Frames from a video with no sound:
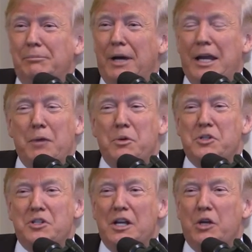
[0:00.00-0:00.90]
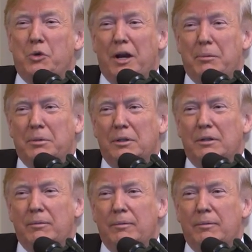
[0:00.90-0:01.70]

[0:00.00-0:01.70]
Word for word: But he was incredible.